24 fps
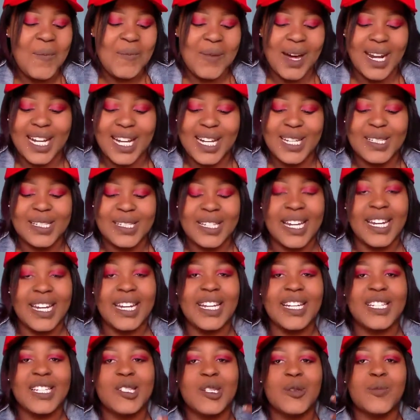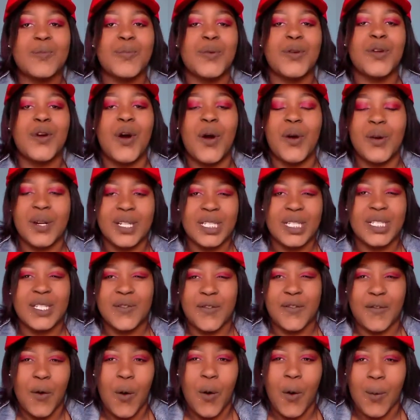but it's in its purest
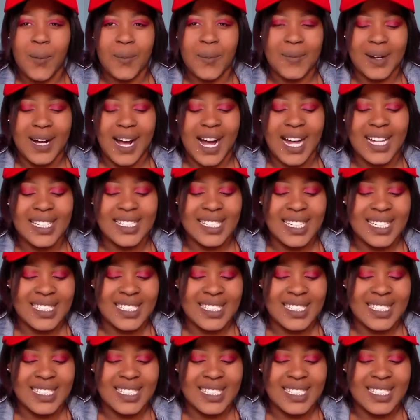form, guys.